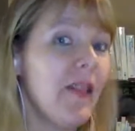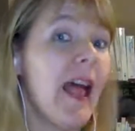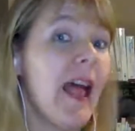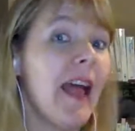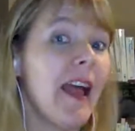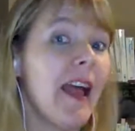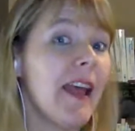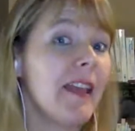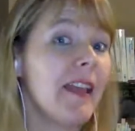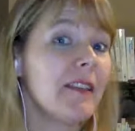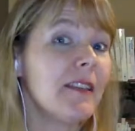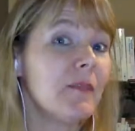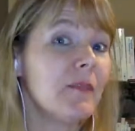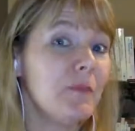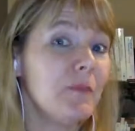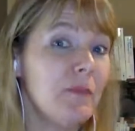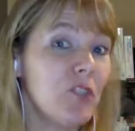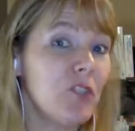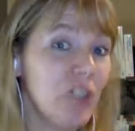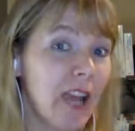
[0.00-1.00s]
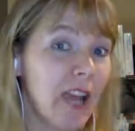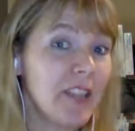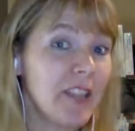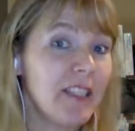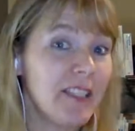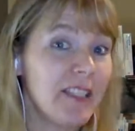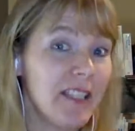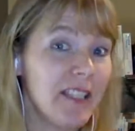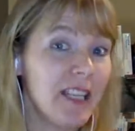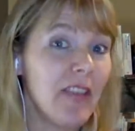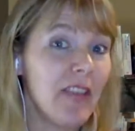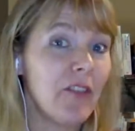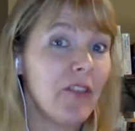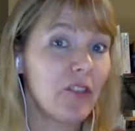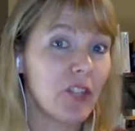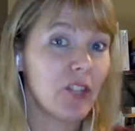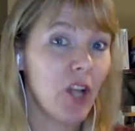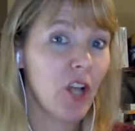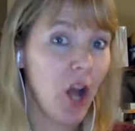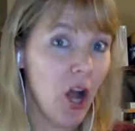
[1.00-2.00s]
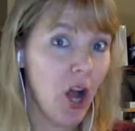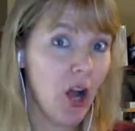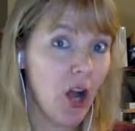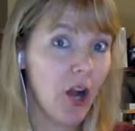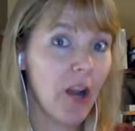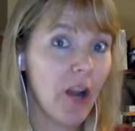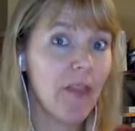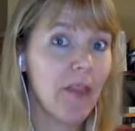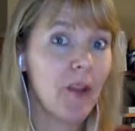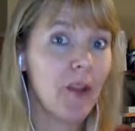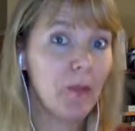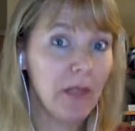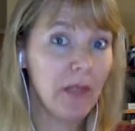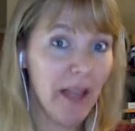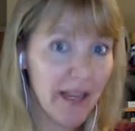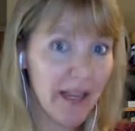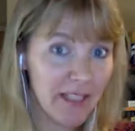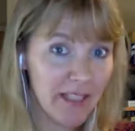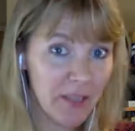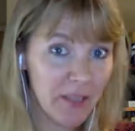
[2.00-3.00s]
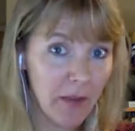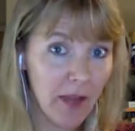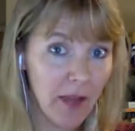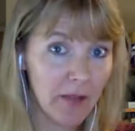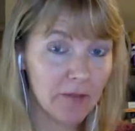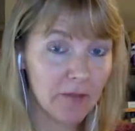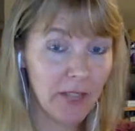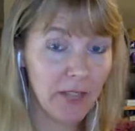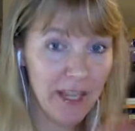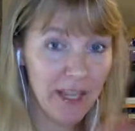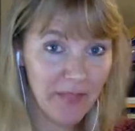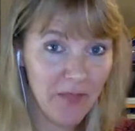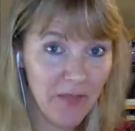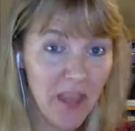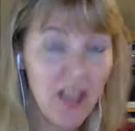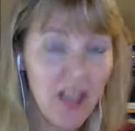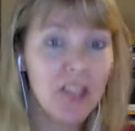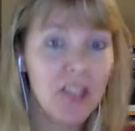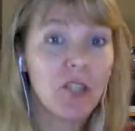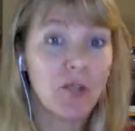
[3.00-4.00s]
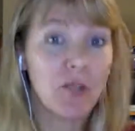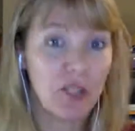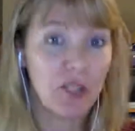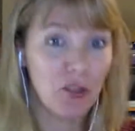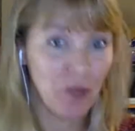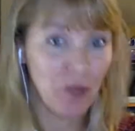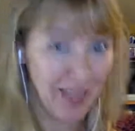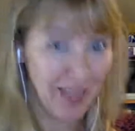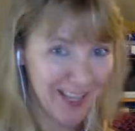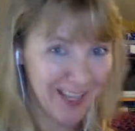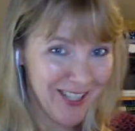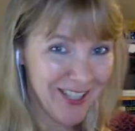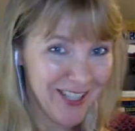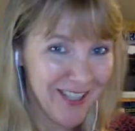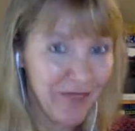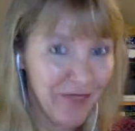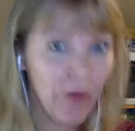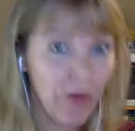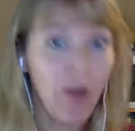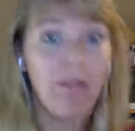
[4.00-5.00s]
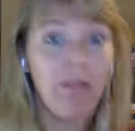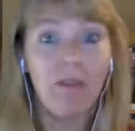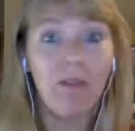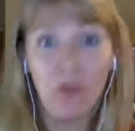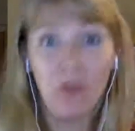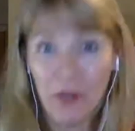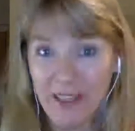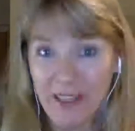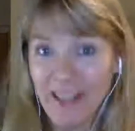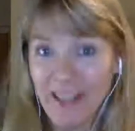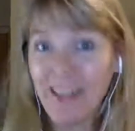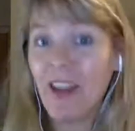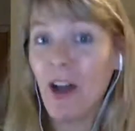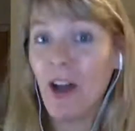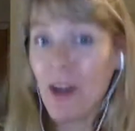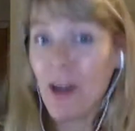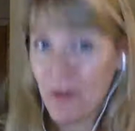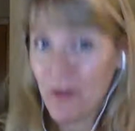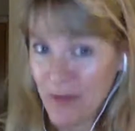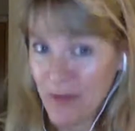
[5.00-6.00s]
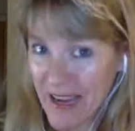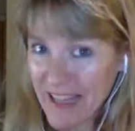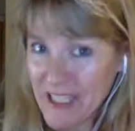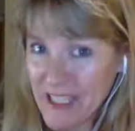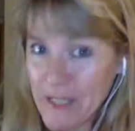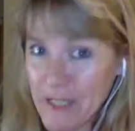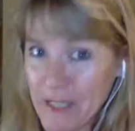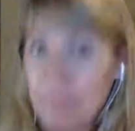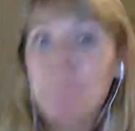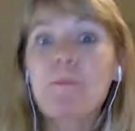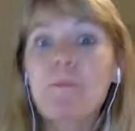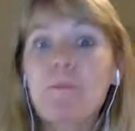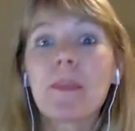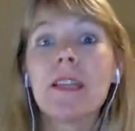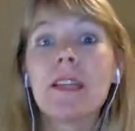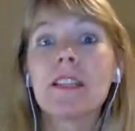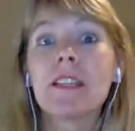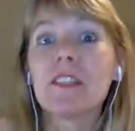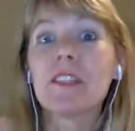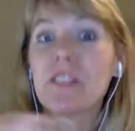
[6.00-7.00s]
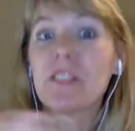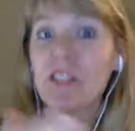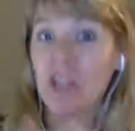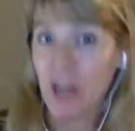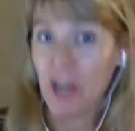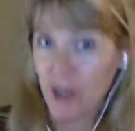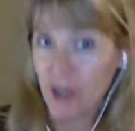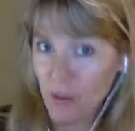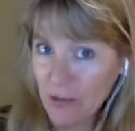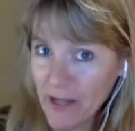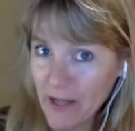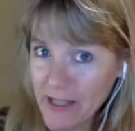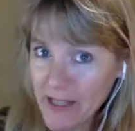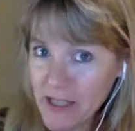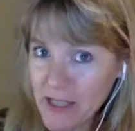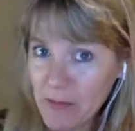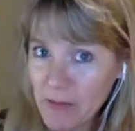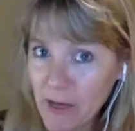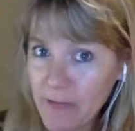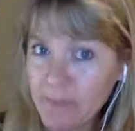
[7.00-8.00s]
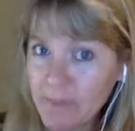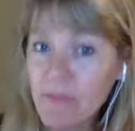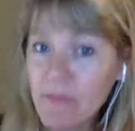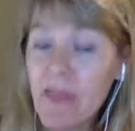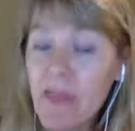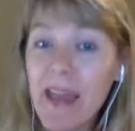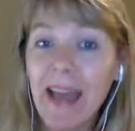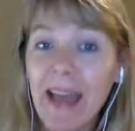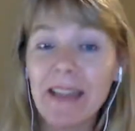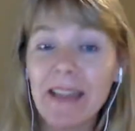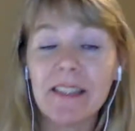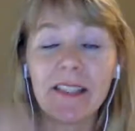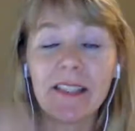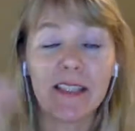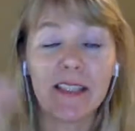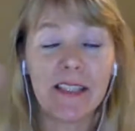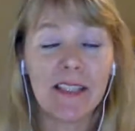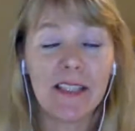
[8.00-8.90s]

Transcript: and check to see if there's a car in their blind spot, right? So a strategy for avoiding car wrecks is to check your blind spot. That is a